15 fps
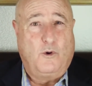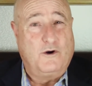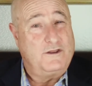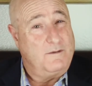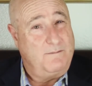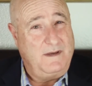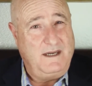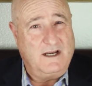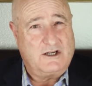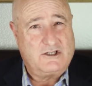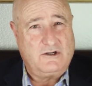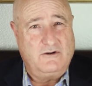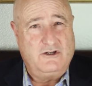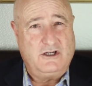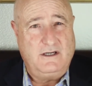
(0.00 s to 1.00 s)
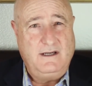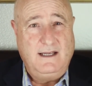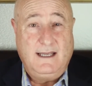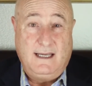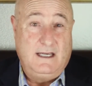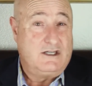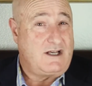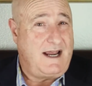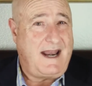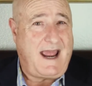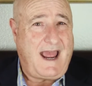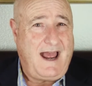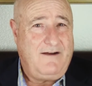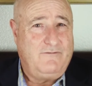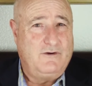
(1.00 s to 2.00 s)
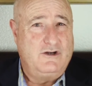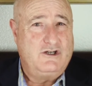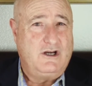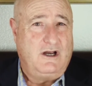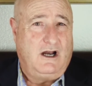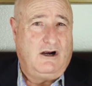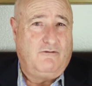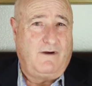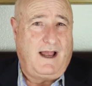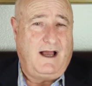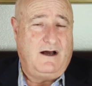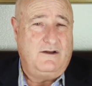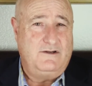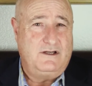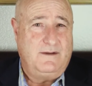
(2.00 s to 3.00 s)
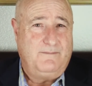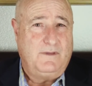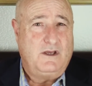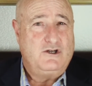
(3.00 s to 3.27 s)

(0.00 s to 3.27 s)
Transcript: orthopedic surgeon is on average around